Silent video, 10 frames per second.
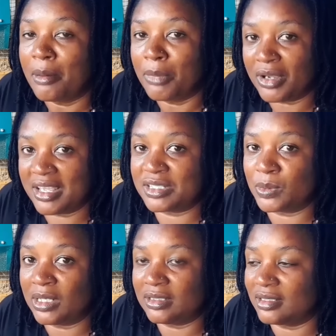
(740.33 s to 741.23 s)
But guess
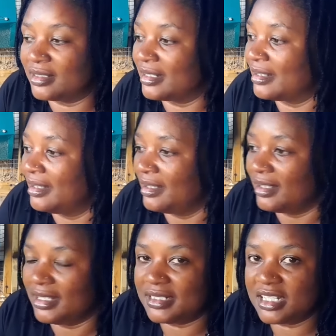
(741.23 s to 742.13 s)
what?
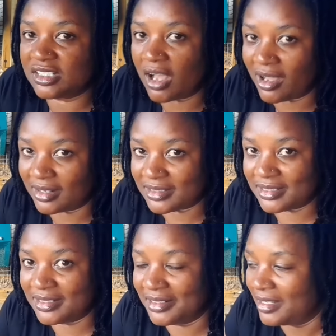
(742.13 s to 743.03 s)
It is hot.
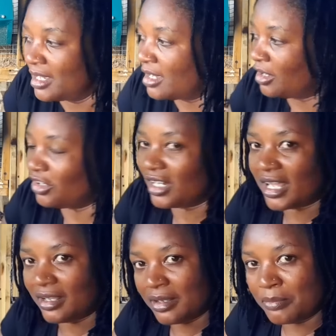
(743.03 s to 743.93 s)

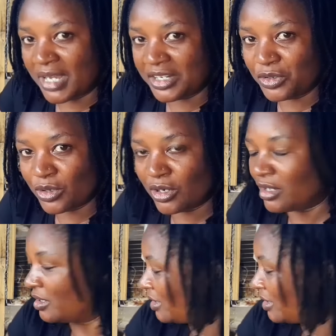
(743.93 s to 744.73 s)
Unlike the manure